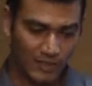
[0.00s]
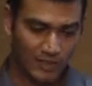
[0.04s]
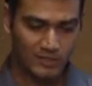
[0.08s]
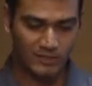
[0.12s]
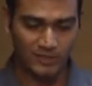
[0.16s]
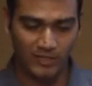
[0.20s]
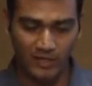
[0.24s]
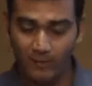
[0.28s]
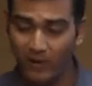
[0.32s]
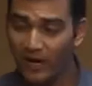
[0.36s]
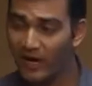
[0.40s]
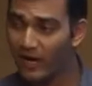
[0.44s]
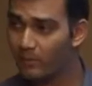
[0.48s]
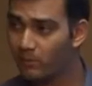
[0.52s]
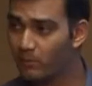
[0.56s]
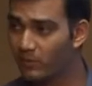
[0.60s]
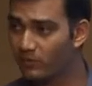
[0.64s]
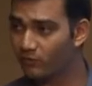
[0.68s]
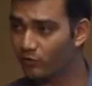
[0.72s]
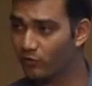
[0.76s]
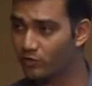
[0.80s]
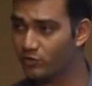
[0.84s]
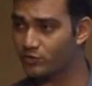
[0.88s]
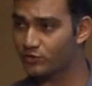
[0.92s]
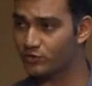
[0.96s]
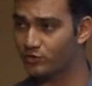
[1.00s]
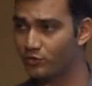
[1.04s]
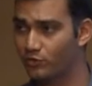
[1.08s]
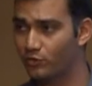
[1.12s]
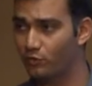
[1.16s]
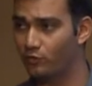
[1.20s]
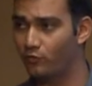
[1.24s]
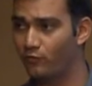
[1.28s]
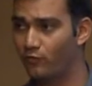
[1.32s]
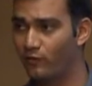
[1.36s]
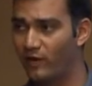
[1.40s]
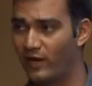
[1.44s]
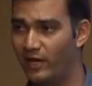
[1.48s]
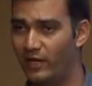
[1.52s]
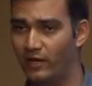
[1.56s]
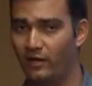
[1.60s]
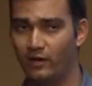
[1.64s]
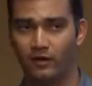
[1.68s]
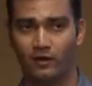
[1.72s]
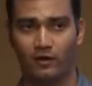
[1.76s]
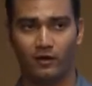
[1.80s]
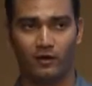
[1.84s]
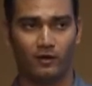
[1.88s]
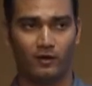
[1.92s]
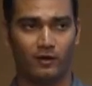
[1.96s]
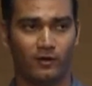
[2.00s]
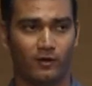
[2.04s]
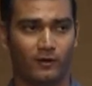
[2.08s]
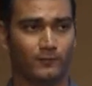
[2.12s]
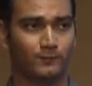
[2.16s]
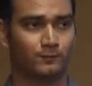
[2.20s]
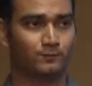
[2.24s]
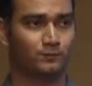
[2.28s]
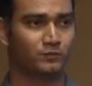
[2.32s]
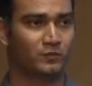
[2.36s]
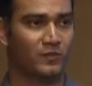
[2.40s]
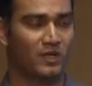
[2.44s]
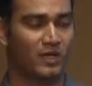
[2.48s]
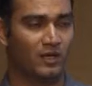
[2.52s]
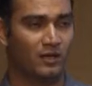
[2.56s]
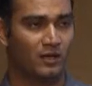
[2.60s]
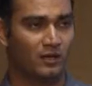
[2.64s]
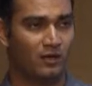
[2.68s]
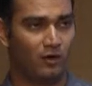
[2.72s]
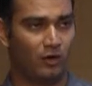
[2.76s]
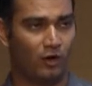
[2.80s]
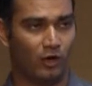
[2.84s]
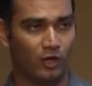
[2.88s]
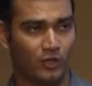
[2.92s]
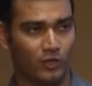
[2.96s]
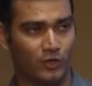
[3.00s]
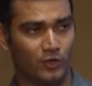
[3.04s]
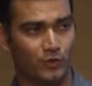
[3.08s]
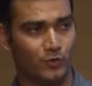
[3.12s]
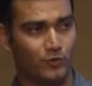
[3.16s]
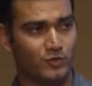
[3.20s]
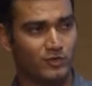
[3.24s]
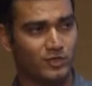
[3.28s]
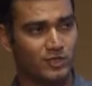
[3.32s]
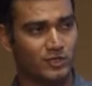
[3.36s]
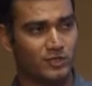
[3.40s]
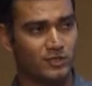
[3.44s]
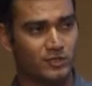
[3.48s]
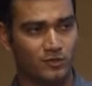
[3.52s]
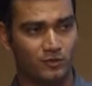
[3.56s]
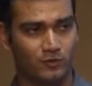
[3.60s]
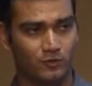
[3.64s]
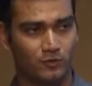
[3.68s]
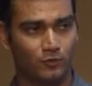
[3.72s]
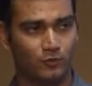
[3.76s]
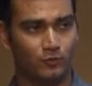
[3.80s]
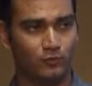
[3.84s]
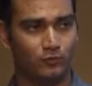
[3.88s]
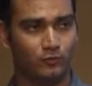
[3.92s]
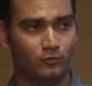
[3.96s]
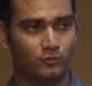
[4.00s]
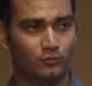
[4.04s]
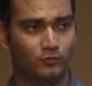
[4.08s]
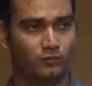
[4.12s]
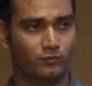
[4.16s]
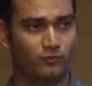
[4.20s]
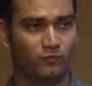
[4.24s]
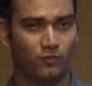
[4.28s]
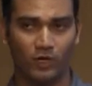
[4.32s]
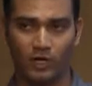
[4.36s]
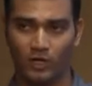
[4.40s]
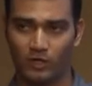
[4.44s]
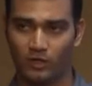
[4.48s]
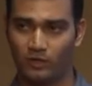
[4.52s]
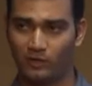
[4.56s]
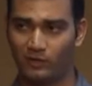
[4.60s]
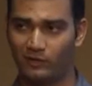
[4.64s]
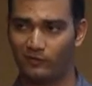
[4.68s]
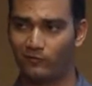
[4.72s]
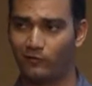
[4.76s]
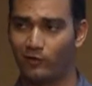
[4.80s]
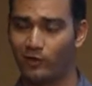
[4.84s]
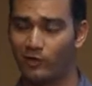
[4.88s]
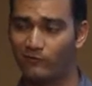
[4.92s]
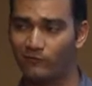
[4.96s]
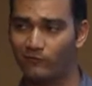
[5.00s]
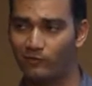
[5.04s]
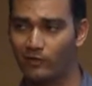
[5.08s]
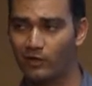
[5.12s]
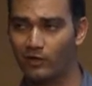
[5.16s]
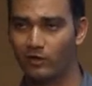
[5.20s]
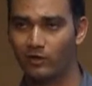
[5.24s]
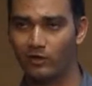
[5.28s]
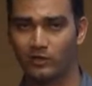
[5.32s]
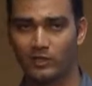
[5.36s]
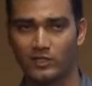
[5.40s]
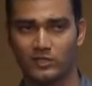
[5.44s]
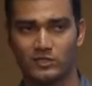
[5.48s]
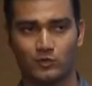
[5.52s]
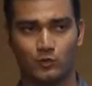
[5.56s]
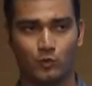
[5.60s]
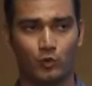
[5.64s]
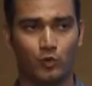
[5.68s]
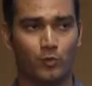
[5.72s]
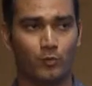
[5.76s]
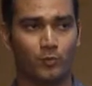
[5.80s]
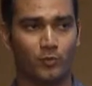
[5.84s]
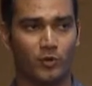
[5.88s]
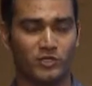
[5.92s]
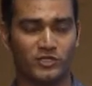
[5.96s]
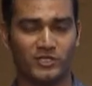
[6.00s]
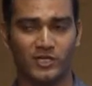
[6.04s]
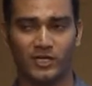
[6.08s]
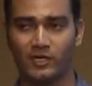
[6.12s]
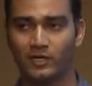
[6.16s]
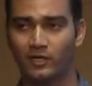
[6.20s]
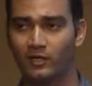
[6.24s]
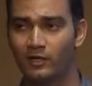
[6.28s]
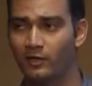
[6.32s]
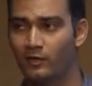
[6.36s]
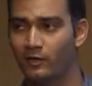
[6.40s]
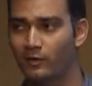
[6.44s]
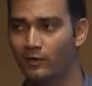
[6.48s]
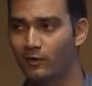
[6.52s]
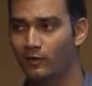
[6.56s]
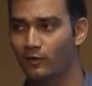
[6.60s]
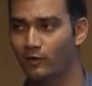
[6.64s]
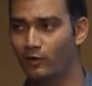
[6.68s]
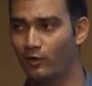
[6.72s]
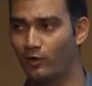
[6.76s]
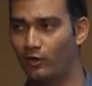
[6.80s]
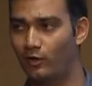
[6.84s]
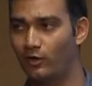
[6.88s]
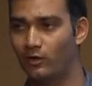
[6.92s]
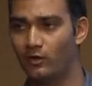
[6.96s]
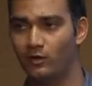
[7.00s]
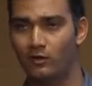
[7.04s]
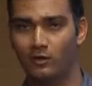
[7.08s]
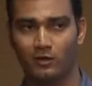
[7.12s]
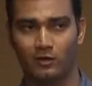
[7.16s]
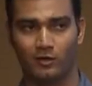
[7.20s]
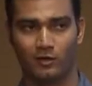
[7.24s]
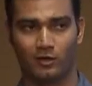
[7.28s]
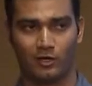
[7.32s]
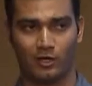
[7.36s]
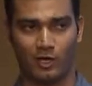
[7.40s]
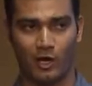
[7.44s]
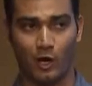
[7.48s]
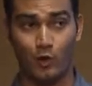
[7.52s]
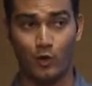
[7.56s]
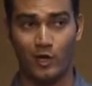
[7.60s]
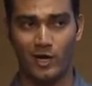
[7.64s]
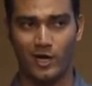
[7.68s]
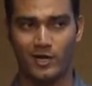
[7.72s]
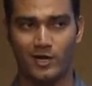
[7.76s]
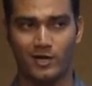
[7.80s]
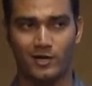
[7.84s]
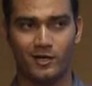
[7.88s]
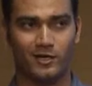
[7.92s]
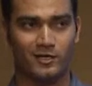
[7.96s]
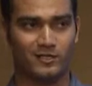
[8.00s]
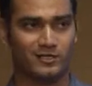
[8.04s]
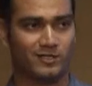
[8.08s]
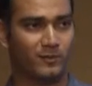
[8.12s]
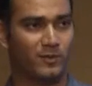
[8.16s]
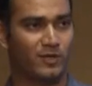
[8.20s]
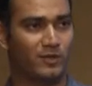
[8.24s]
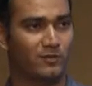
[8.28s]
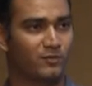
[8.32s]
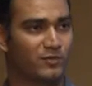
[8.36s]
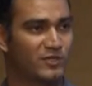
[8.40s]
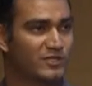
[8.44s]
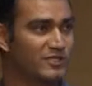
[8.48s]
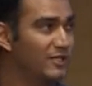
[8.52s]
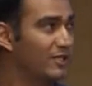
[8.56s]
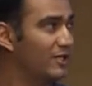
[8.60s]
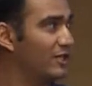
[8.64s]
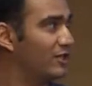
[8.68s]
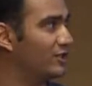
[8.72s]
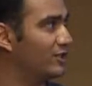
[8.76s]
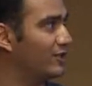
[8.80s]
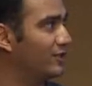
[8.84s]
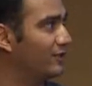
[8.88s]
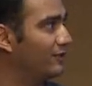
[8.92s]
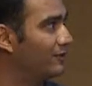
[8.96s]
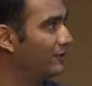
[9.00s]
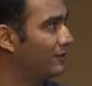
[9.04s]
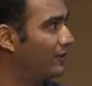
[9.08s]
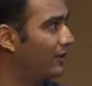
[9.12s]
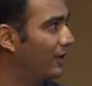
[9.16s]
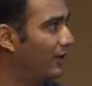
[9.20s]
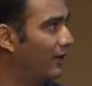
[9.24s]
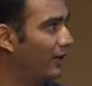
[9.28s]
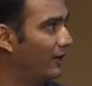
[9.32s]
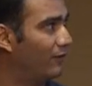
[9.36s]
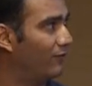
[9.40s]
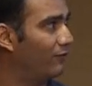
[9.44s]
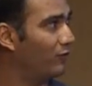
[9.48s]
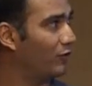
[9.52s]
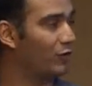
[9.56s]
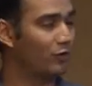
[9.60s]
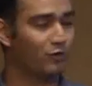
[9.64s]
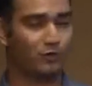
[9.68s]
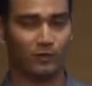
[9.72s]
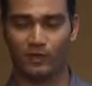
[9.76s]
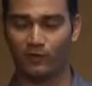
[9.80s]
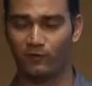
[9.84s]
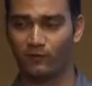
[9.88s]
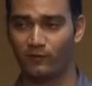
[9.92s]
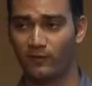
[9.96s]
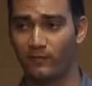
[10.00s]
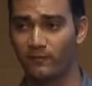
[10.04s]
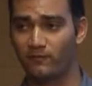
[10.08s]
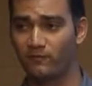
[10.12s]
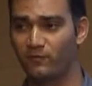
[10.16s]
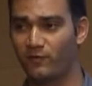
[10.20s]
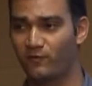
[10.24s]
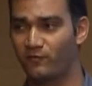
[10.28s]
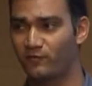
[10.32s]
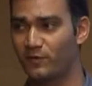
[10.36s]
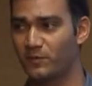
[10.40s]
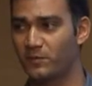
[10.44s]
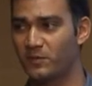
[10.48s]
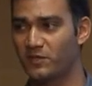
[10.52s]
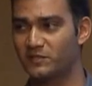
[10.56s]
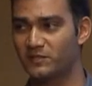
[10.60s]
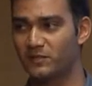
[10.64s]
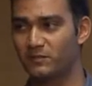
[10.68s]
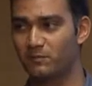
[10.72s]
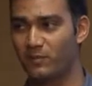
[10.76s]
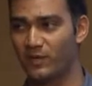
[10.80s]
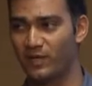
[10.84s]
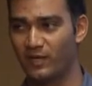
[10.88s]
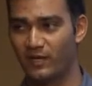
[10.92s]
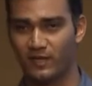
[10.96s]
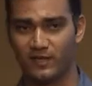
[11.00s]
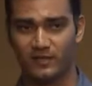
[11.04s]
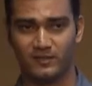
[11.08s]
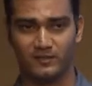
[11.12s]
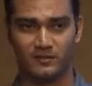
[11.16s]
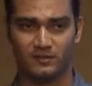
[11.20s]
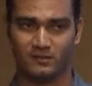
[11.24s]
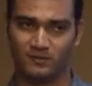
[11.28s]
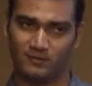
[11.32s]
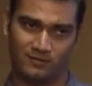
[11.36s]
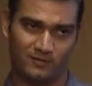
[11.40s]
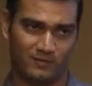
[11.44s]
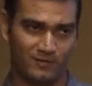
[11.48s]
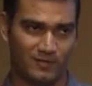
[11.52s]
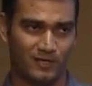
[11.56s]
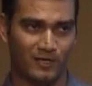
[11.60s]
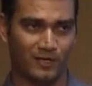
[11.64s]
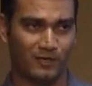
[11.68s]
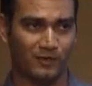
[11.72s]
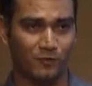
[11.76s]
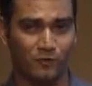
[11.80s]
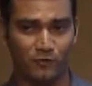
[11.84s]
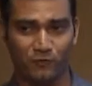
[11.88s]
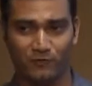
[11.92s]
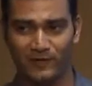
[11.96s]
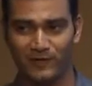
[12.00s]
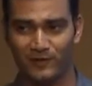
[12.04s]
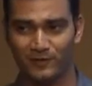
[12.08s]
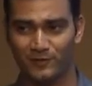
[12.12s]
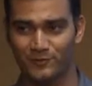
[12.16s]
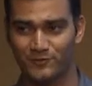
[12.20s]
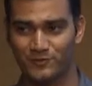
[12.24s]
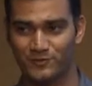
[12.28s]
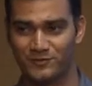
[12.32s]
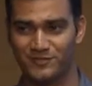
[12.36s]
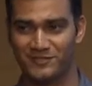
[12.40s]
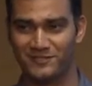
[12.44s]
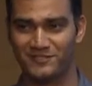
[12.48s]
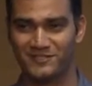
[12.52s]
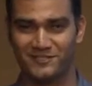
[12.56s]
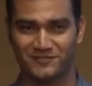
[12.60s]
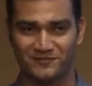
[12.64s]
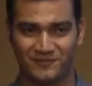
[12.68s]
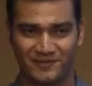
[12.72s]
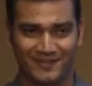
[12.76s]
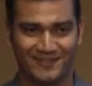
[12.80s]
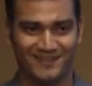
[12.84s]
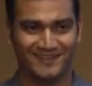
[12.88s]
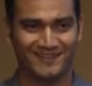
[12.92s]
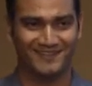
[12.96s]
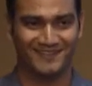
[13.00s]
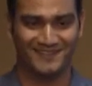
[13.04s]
Say my admin wants to go find all the users who worked on the school project called Cloud Identity Summit Presentation and want to give them 50% pay raise, he can go find those users as well.